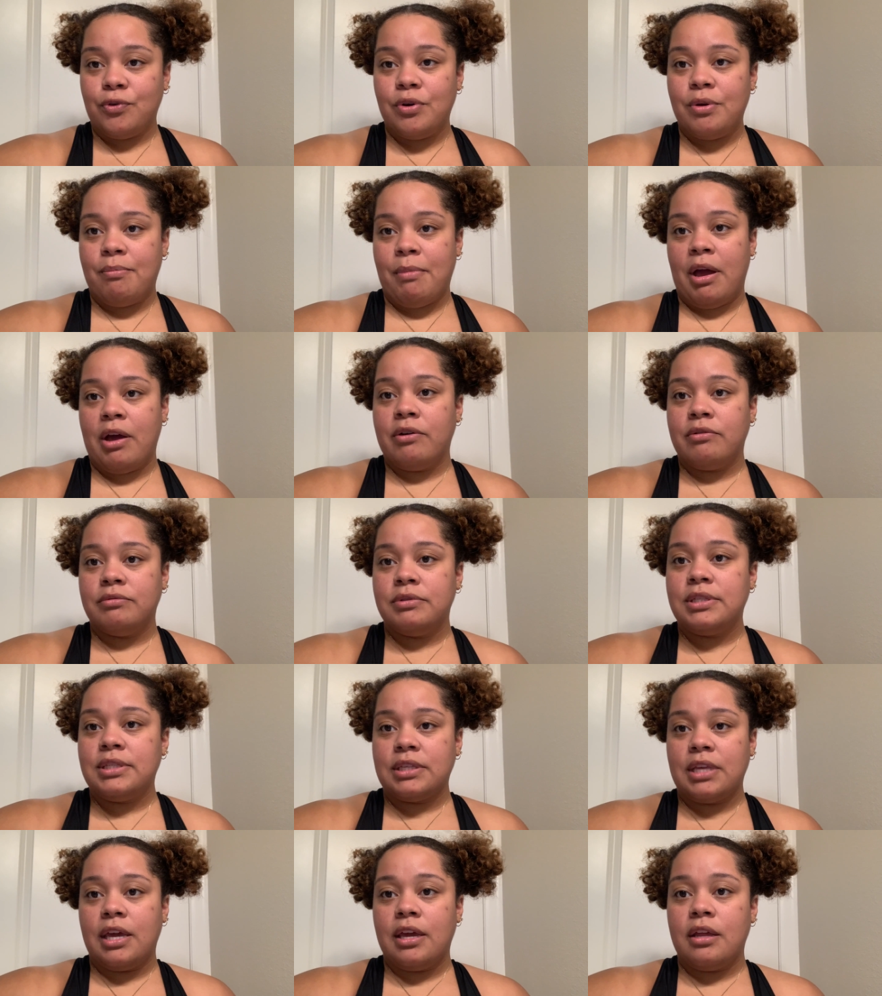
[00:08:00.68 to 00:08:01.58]
in my own
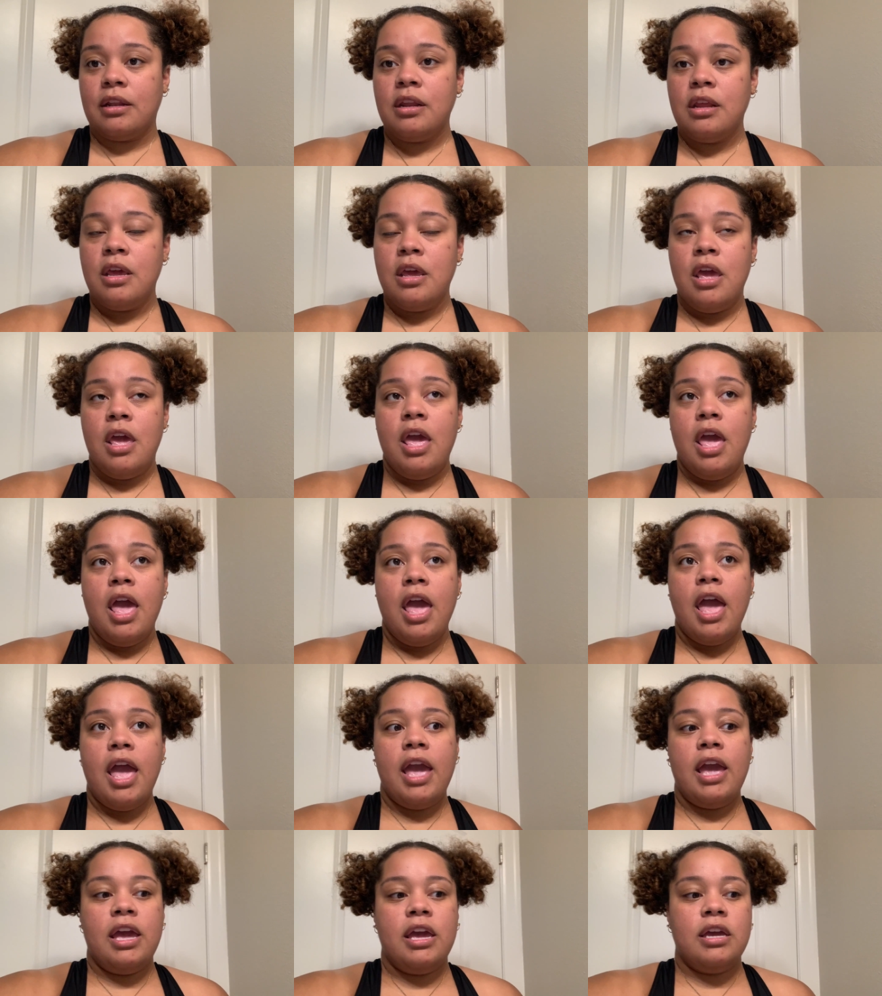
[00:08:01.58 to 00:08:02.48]
skin.
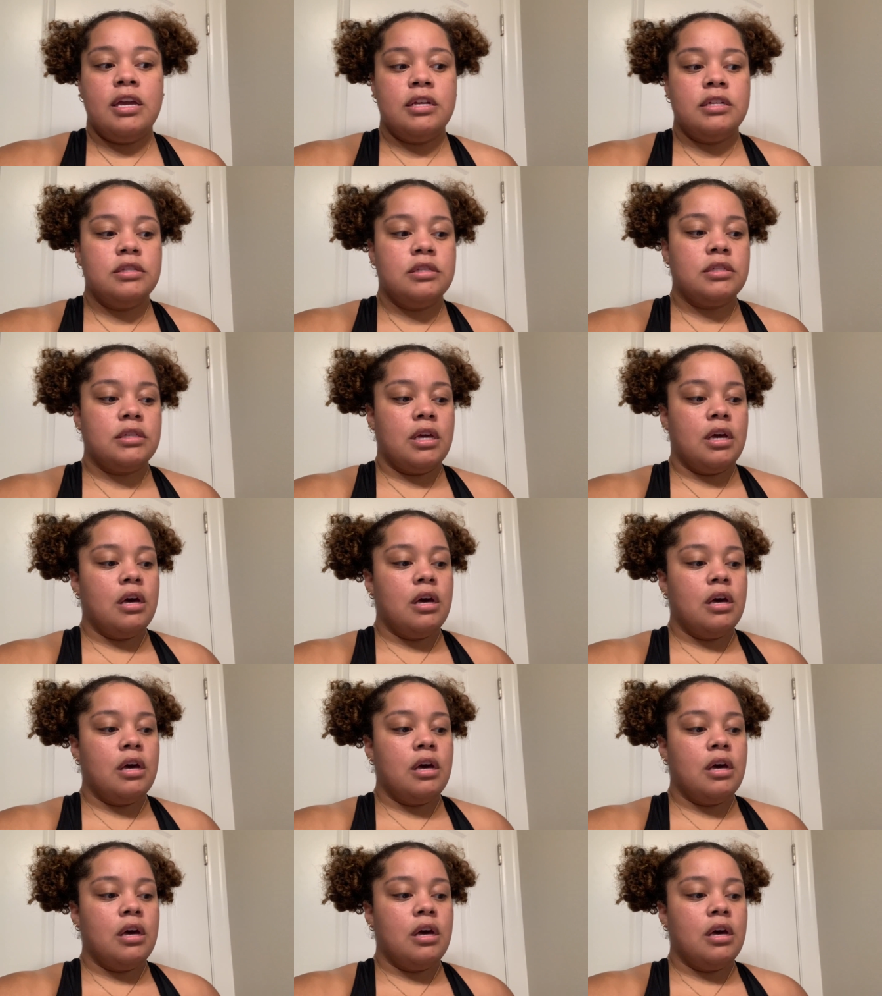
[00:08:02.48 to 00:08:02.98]
And